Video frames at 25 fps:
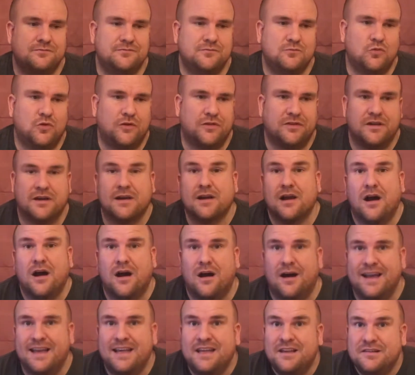what the
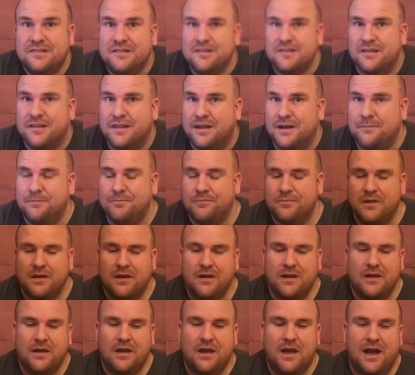car is to them,
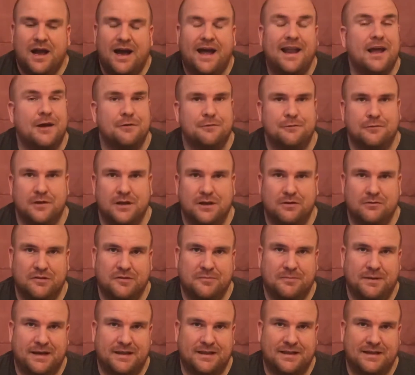and I fully
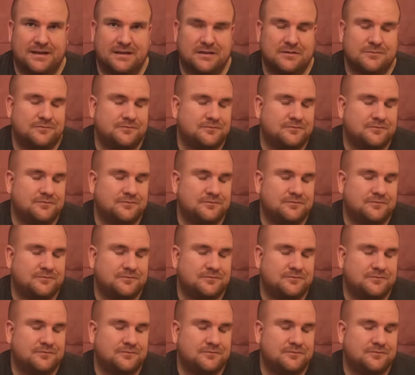respect that.